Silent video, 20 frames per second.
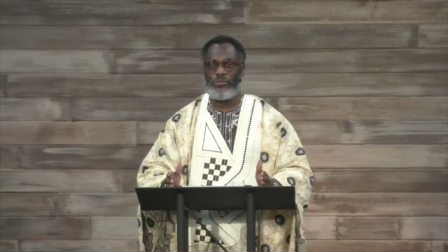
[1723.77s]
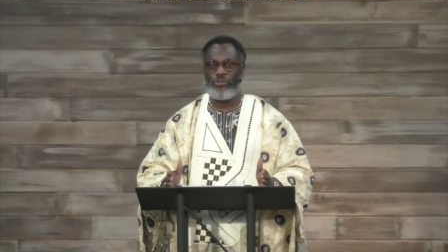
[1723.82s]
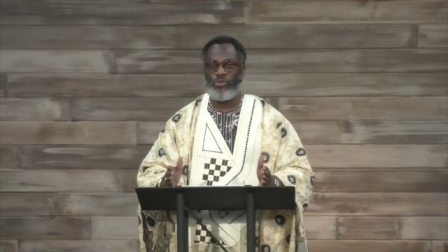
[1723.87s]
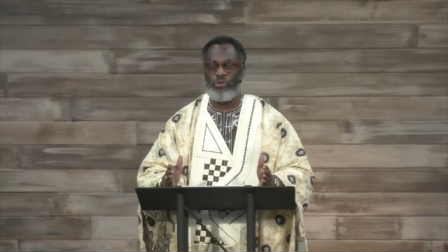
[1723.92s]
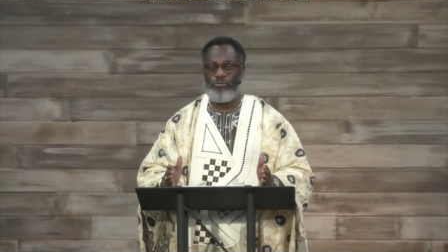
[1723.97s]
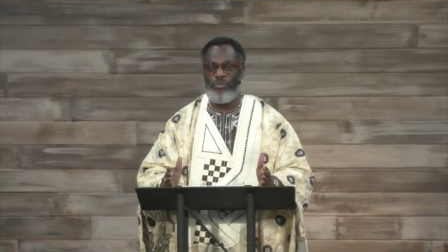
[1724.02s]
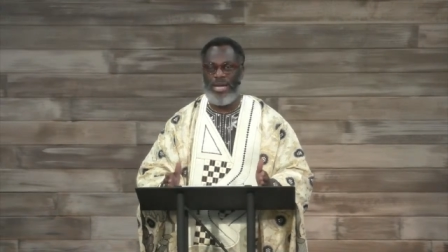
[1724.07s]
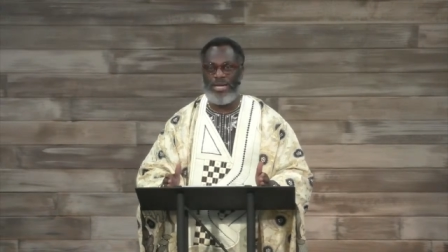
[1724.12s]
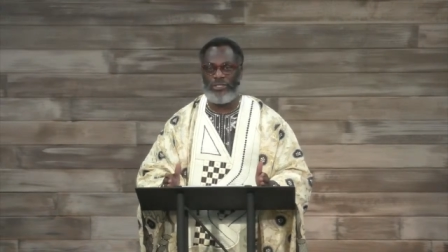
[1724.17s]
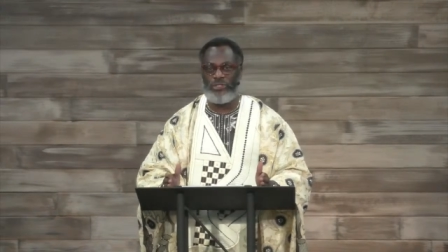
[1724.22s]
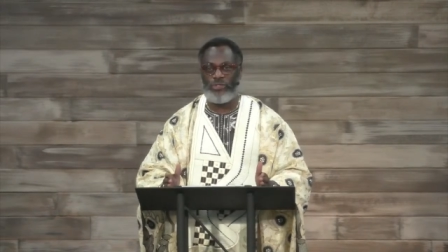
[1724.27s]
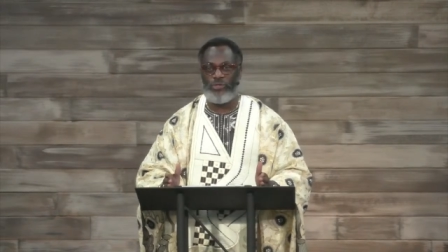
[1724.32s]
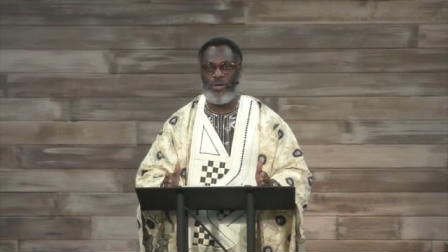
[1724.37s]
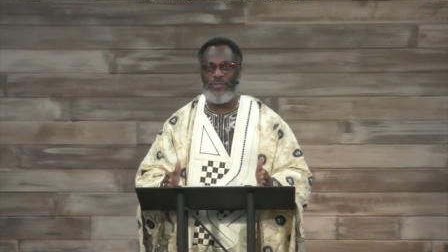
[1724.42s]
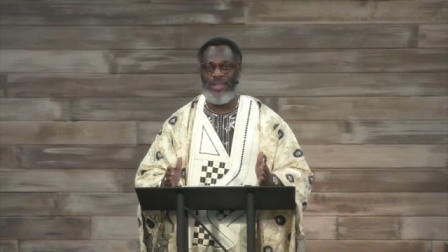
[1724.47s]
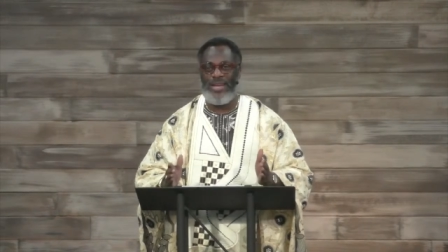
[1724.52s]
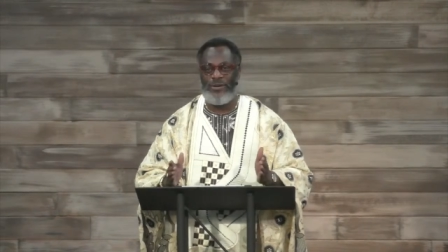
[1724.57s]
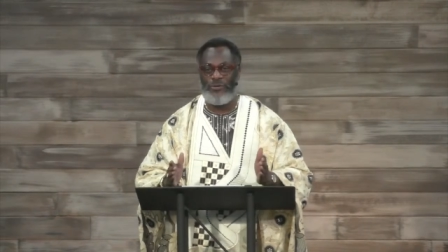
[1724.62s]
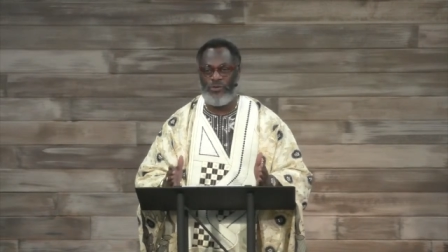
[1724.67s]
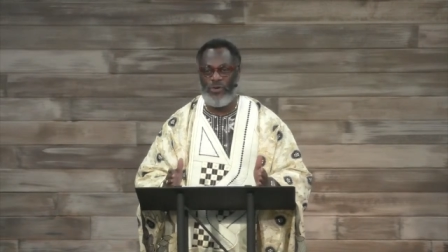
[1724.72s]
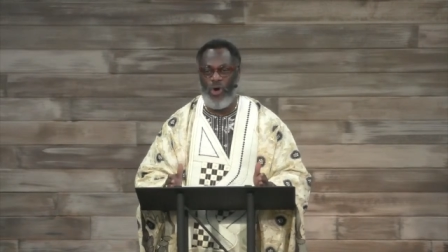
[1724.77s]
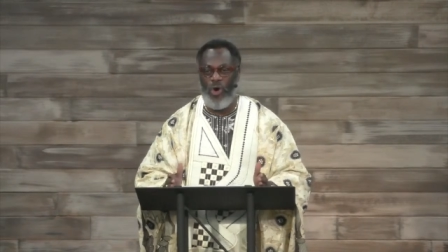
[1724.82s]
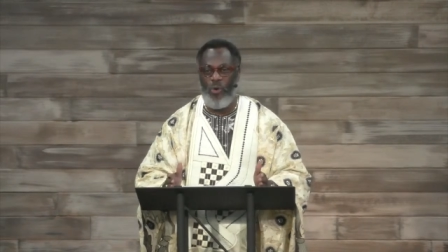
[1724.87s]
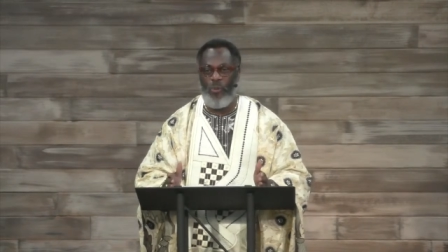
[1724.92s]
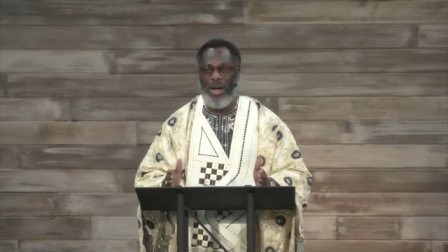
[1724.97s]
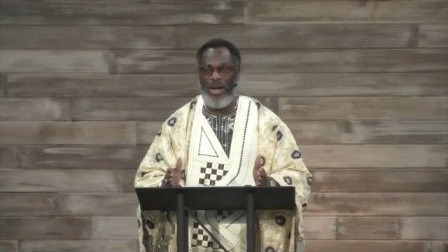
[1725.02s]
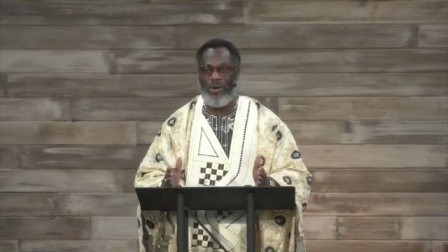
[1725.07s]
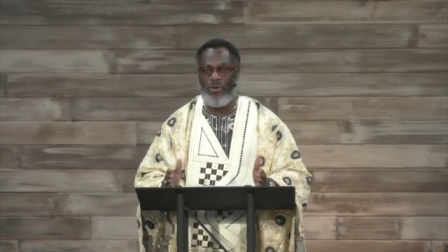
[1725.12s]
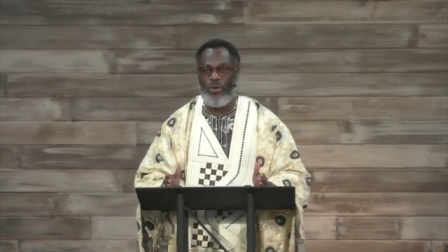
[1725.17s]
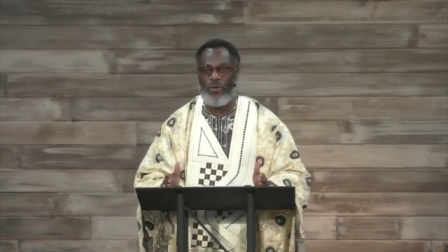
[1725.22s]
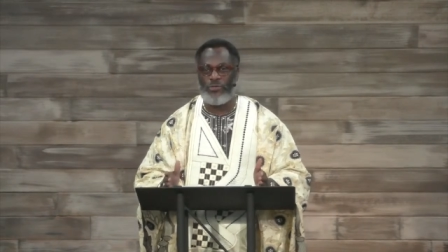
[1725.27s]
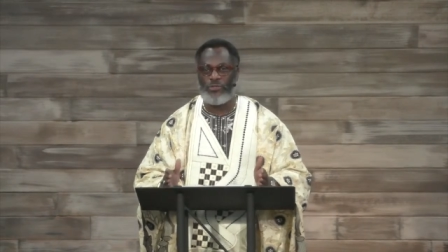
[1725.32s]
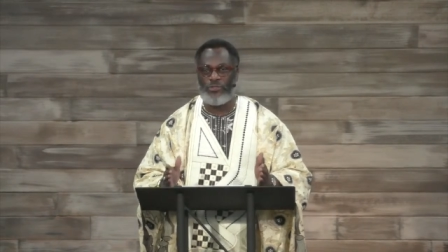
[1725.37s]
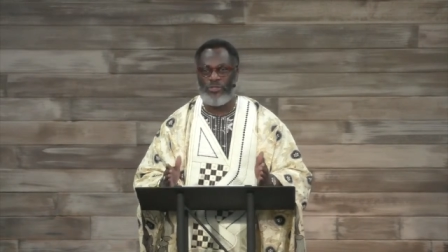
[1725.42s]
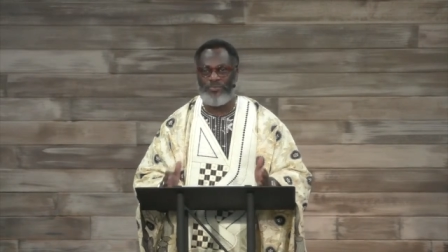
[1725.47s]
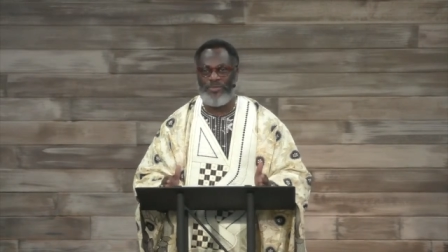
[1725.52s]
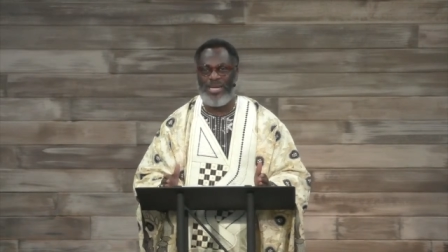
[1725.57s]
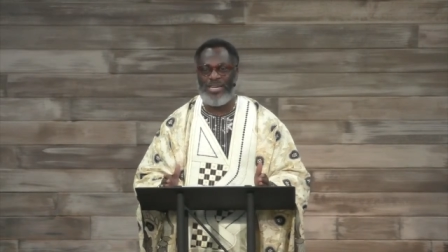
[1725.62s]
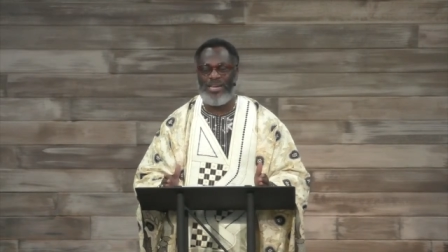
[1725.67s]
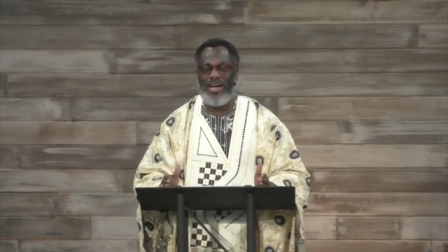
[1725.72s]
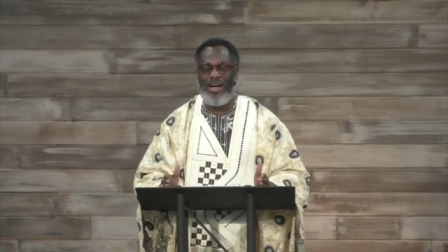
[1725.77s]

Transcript: to make sure that no one goes to bed